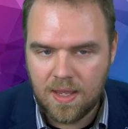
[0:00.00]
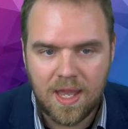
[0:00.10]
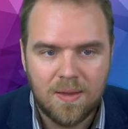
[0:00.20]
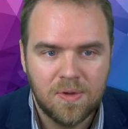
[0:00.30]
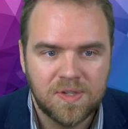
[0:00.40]

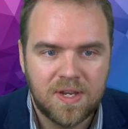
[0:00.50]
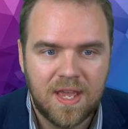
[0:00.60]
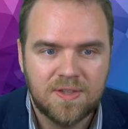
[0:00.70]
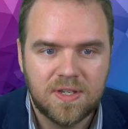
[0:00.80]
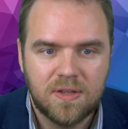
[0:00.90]
I'm also
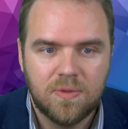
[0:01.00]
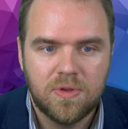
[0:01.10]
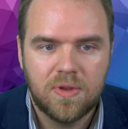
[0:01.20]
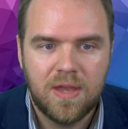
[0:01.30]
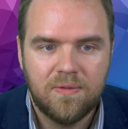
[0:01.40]
now dealing with
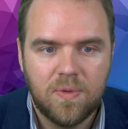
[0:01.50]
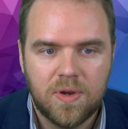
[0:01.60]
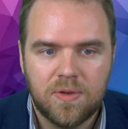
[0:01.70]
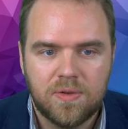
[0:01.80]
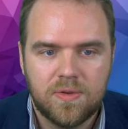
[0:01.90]
everyone
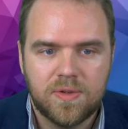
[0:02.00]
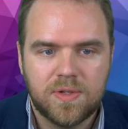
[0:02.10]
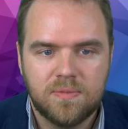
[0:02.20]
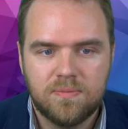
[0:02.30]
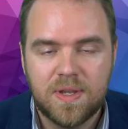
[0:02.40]

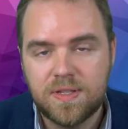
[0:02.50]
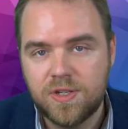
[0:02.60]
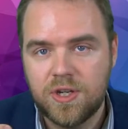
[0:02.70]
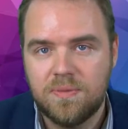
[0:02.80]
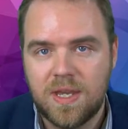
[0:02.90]
who's
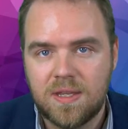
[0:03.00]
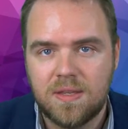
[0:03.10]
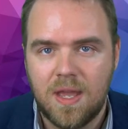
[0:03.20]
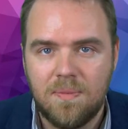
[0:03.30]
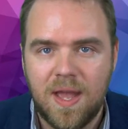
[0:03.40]
messaging me
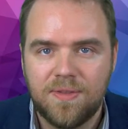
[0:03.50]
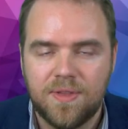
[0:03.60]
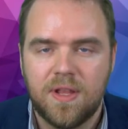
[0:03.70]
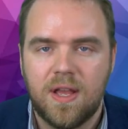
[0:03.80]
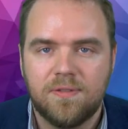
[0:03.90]
about the
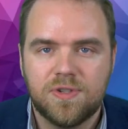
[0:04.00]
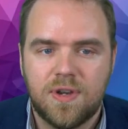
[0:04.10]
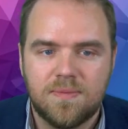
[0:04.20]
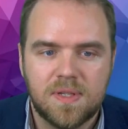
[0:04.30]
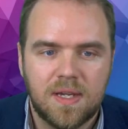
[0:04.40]
live
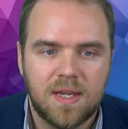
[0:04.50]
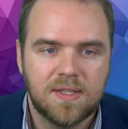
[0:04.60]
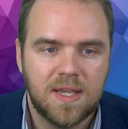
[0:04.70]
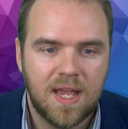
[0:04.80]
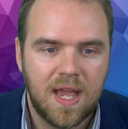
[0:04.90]
stream tonight
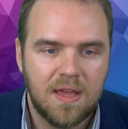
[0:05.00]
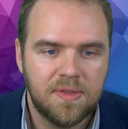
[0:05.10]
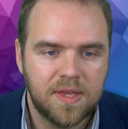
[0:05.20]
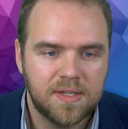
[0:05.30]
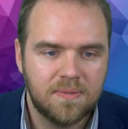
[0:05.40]
saying, hey,
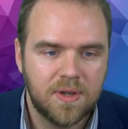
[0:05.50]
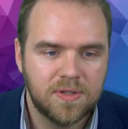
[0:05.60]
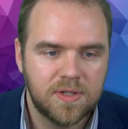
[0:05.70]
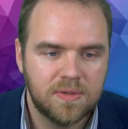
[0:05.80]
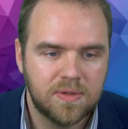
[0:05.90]
thanks so much,
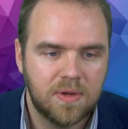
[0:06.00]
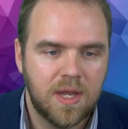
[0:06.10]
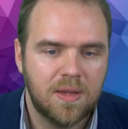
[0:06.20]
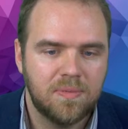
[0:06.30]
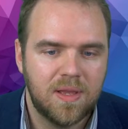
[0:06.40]
this was
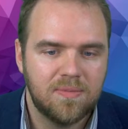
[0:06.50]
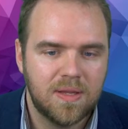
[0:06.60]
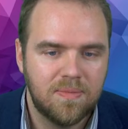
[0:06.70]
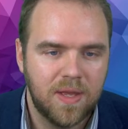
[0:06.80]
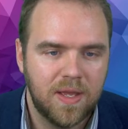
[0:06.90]
great, blah, blah,
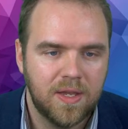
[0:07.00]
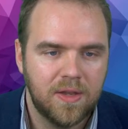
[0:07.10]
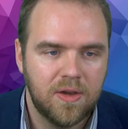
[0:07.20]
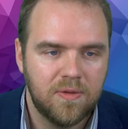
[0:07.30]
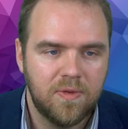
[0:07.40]
blah, and
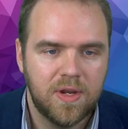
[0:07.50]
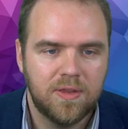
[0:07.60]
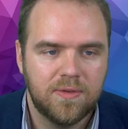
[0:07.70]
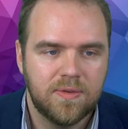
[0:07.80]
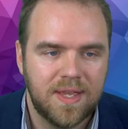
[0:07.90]
kind of reading
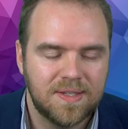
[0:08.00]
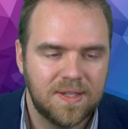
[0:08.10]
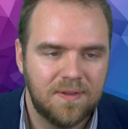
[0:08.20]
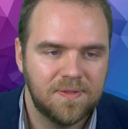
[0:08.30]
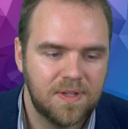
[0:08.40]
through that
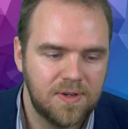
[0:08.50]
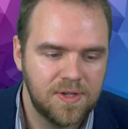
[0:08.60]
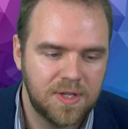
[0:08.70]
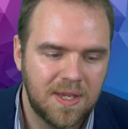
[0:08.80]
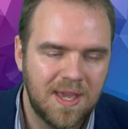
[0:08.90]
stuff. So
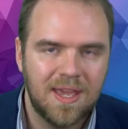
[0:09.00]
usually